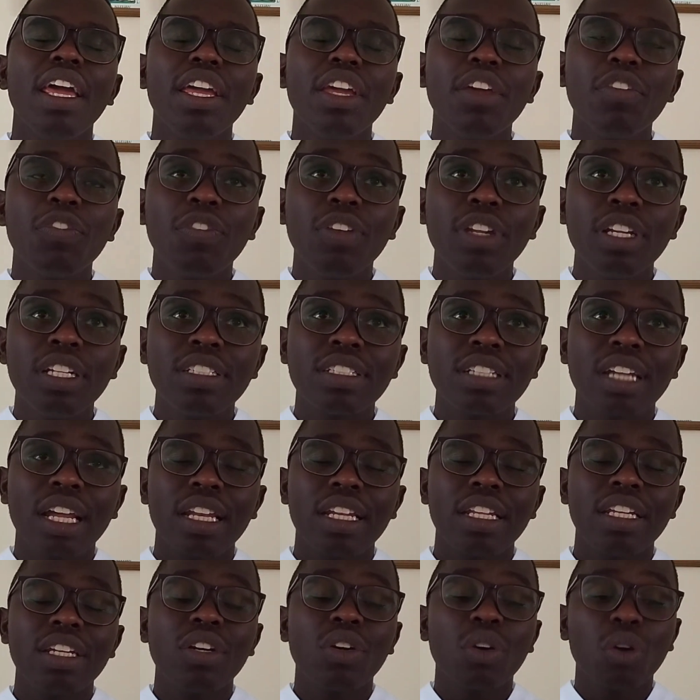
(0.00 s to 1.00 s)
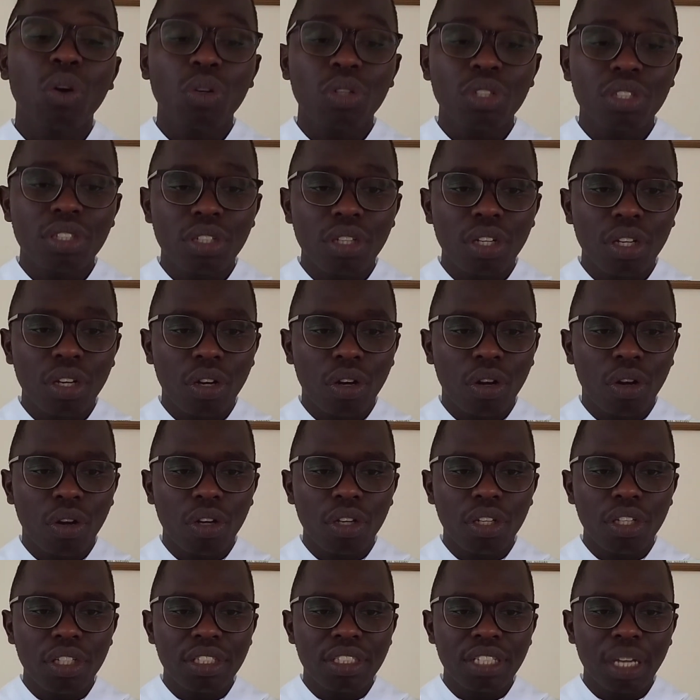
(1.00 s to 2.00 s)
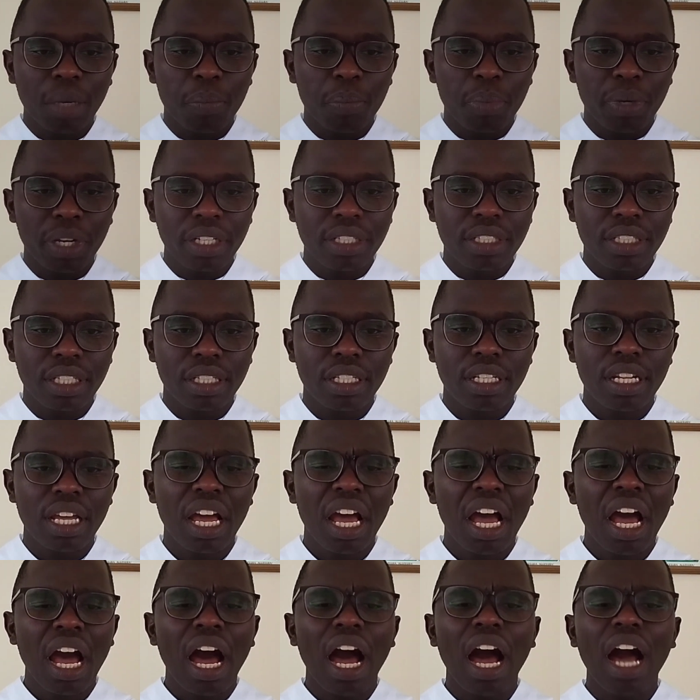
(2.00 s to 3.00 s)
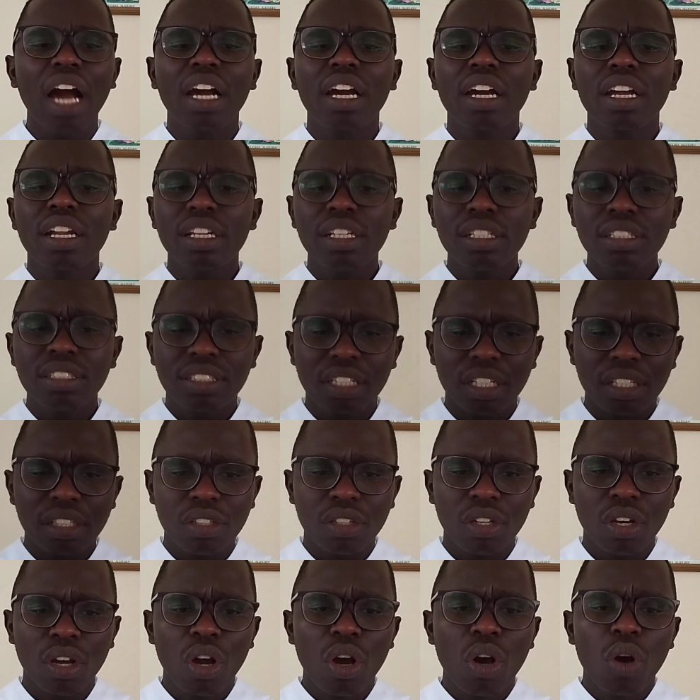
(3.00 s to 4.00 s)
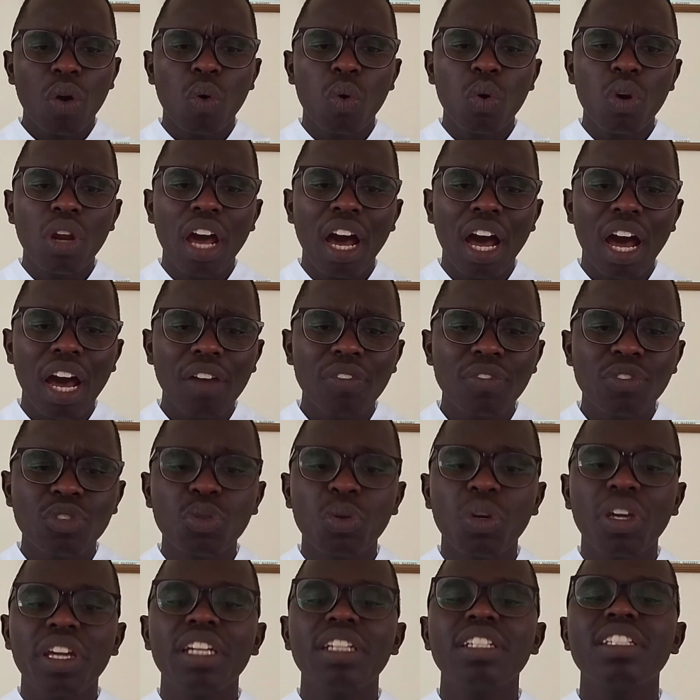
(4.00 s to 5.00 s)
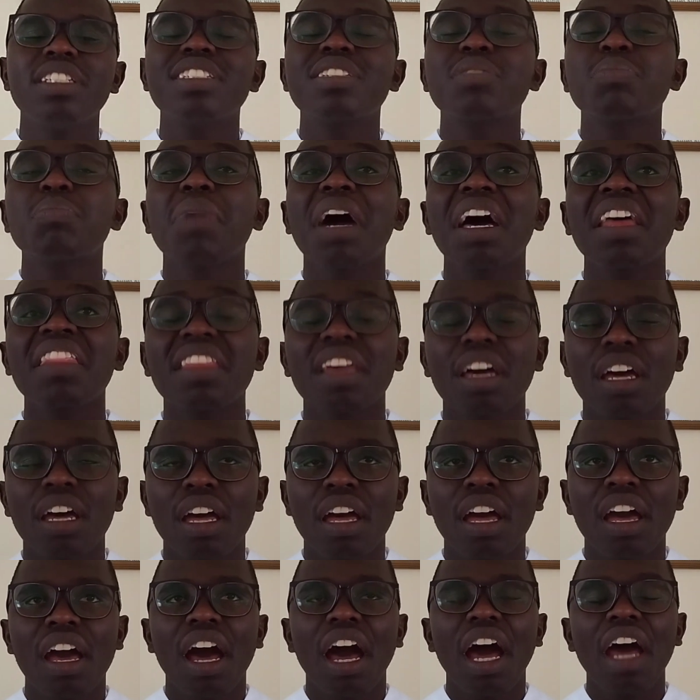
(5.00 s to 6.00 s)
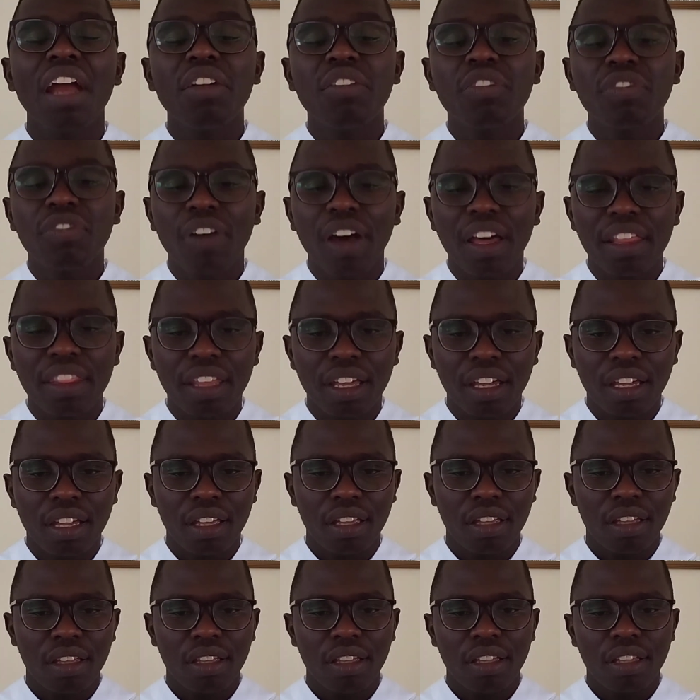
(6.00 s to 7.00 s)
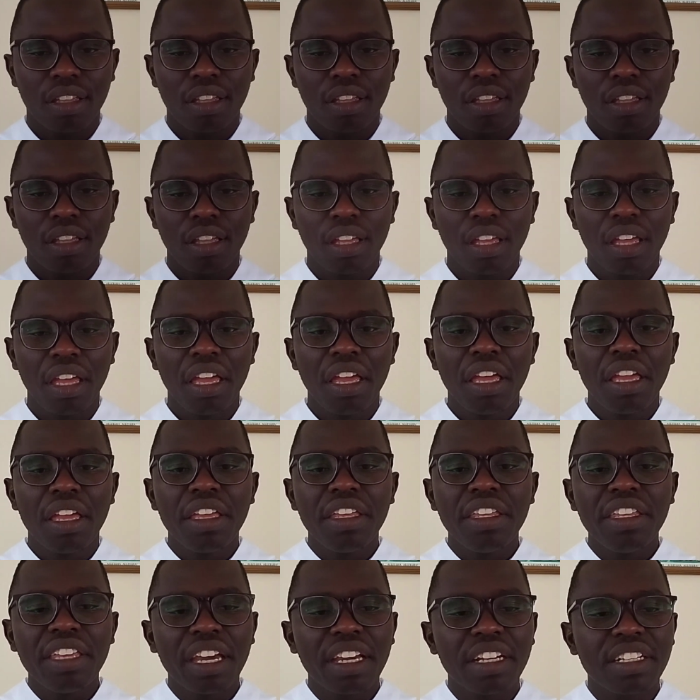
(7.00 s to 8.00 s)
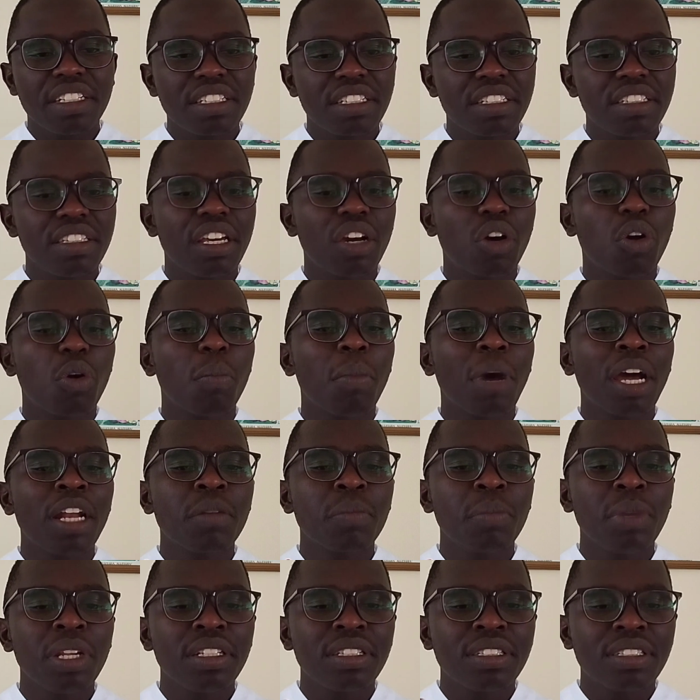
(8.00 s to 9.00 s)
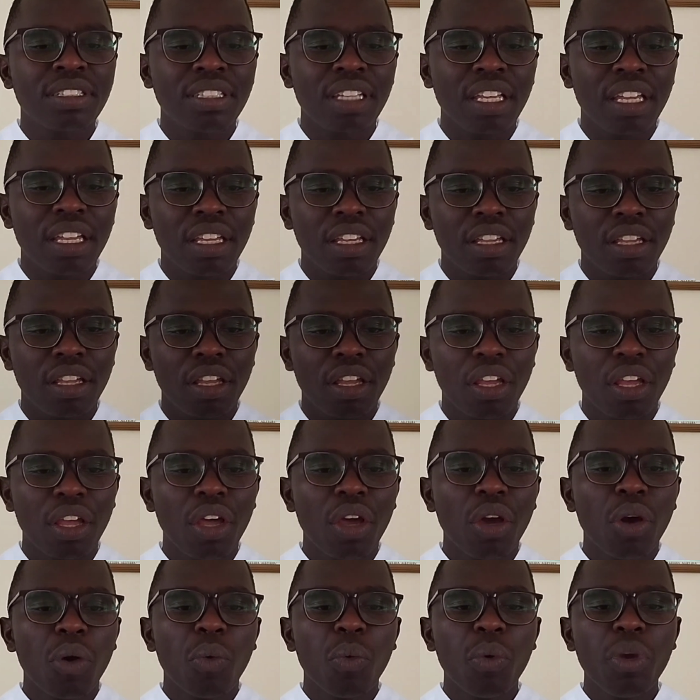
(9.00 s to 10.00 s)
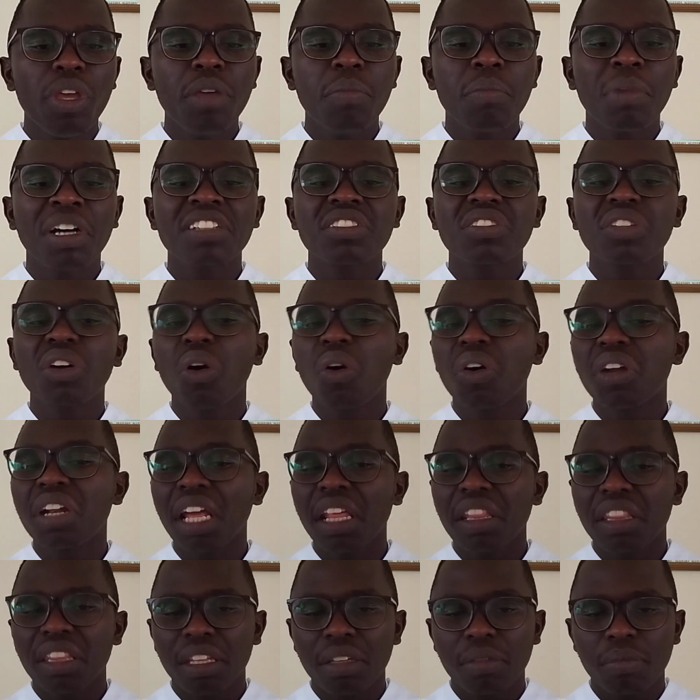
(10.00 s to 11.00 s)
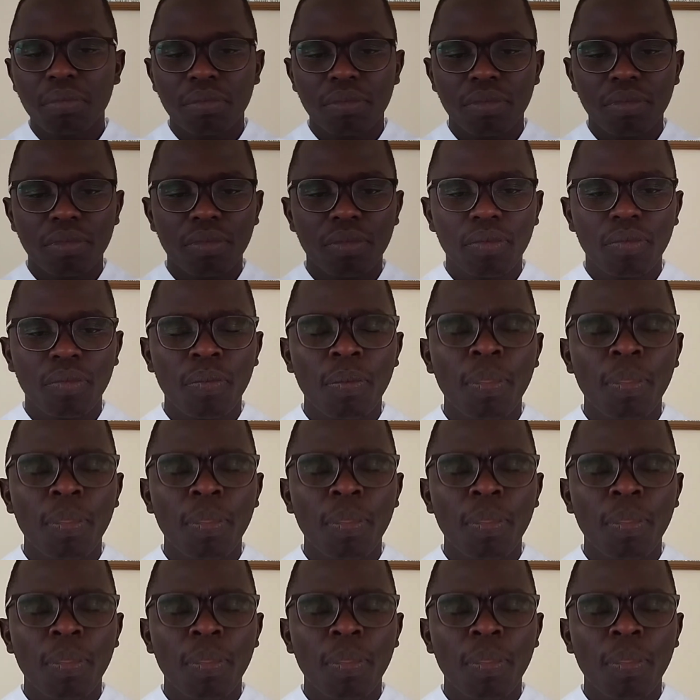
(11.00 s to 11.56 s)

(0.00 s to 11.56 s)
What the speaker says: If literally interpreted, a Christian could have to hate his mother and father. Yet the commandments say we must honor them.